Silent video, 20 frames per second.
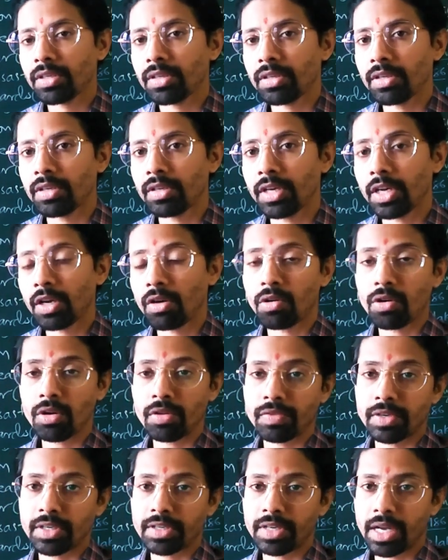record
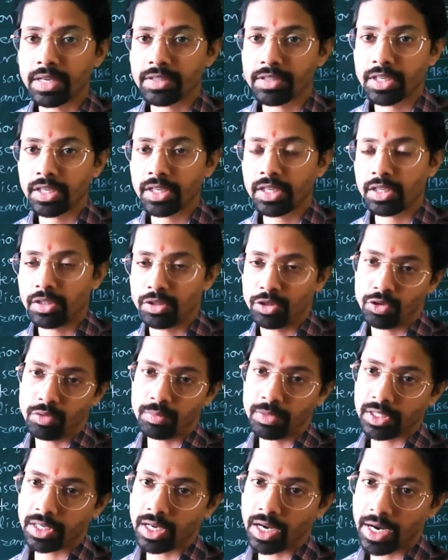of a tragedy in
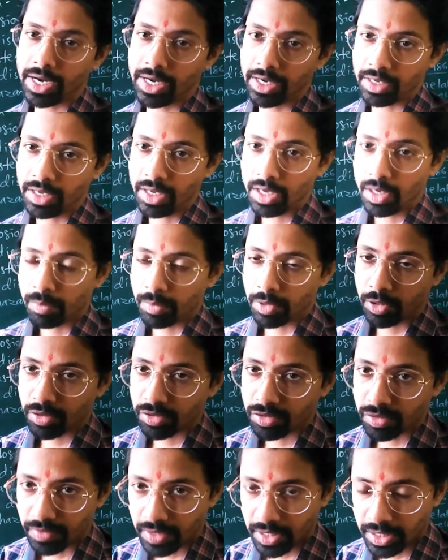humankind
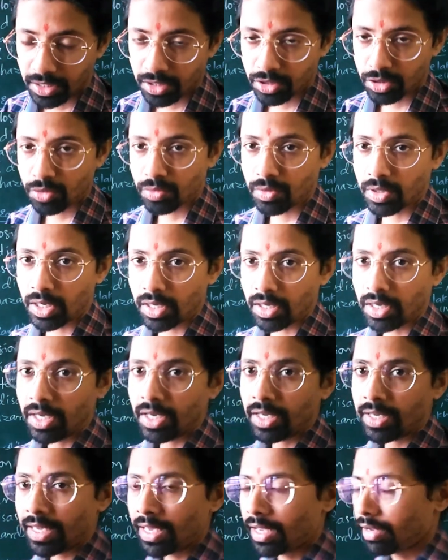because of an industrial
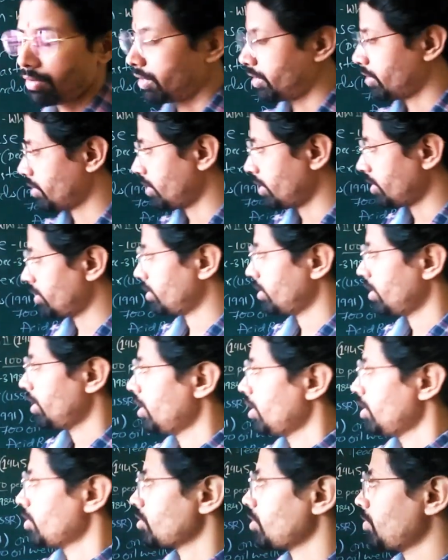carelessness.
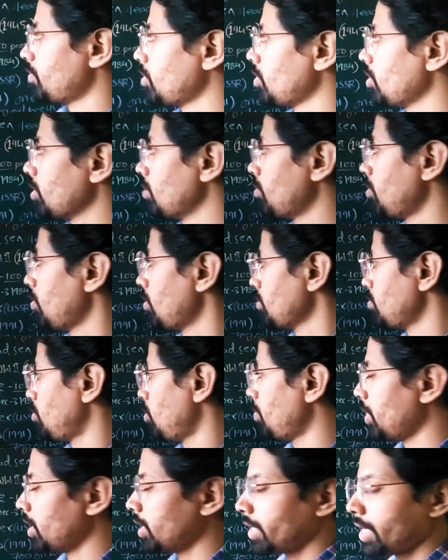So, if we talk about
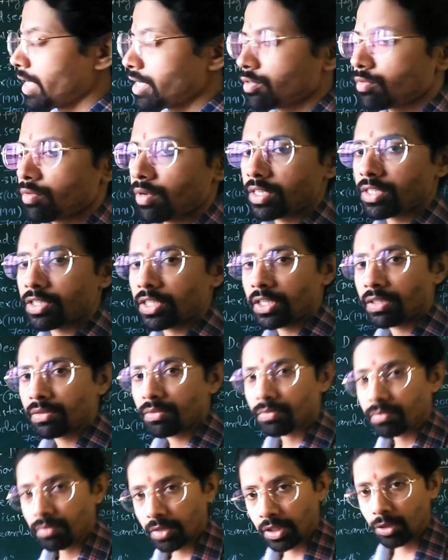Bhopal Gas Tragedy,
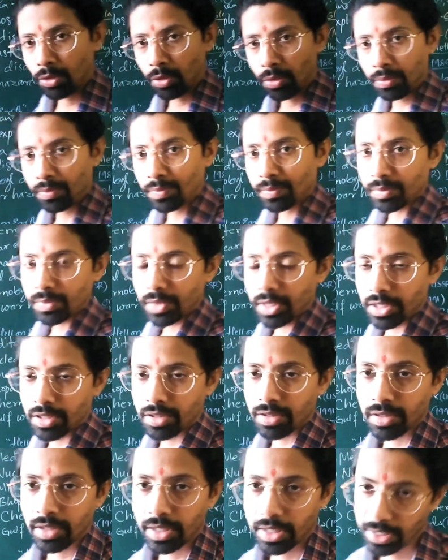we know
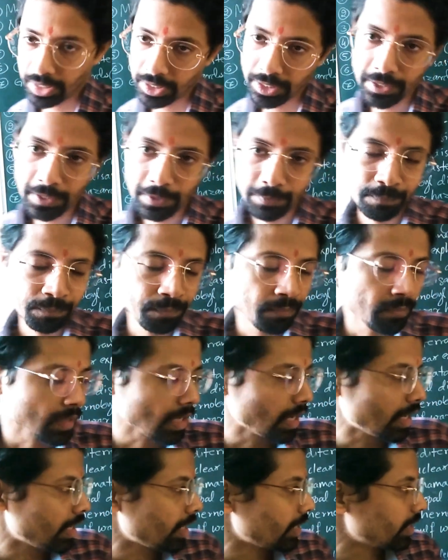it's in India,
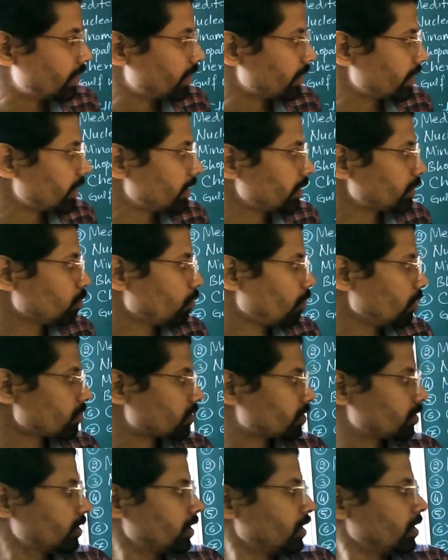and it
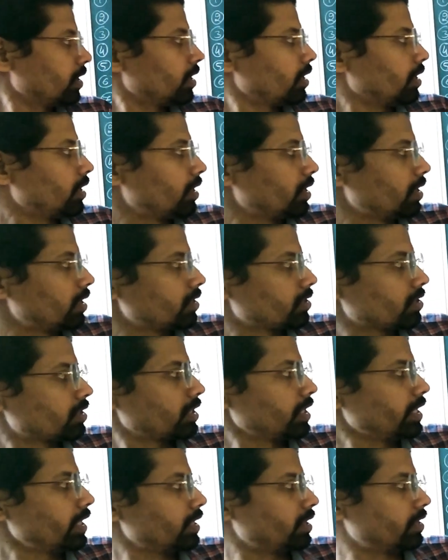was
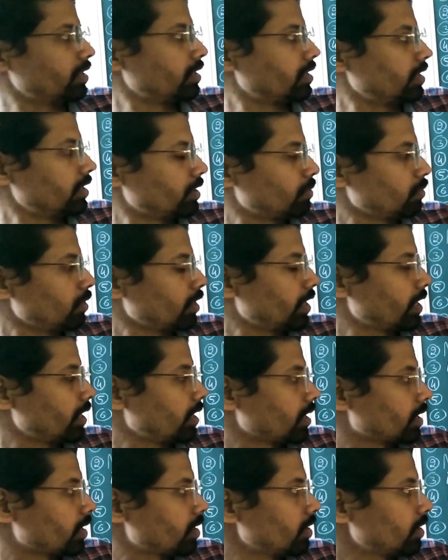it
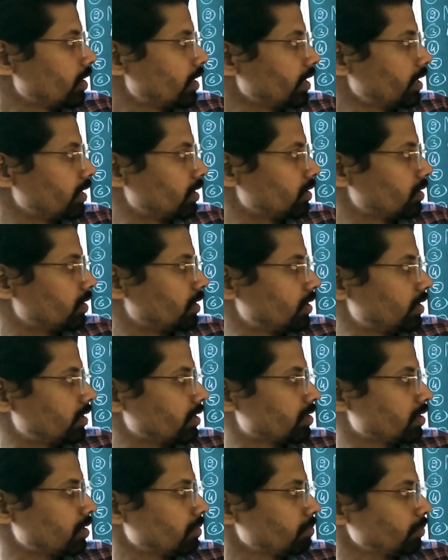occurred in
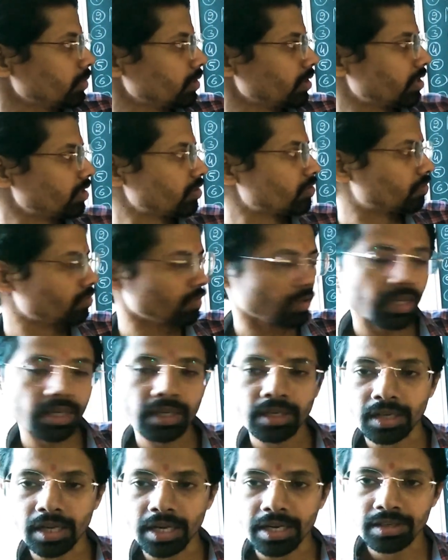December 3,
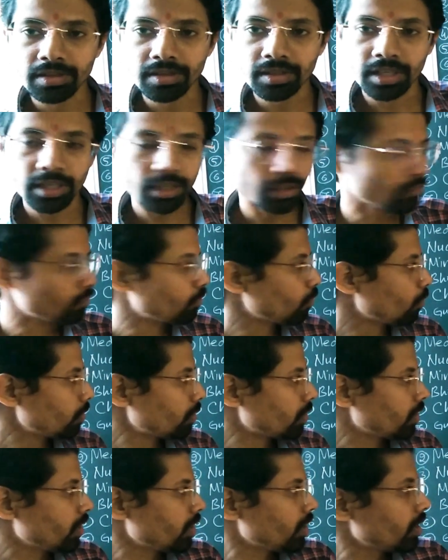1984,